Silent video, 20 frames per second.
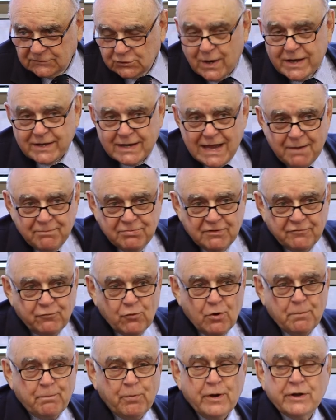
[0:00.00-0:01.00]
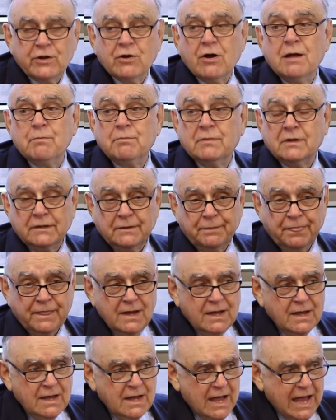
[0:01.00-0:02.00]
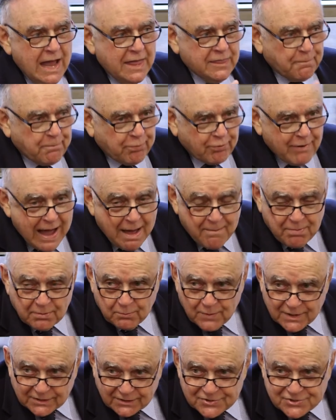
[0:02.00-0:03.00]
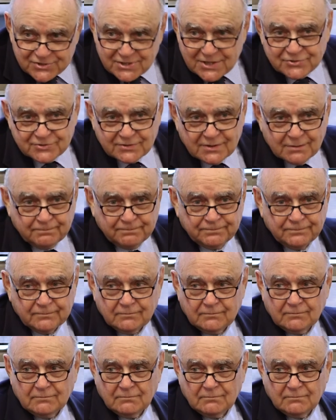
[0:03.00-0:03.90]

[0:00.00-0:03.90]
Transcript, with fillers: I gave them the 4.9 million. And the problem with the system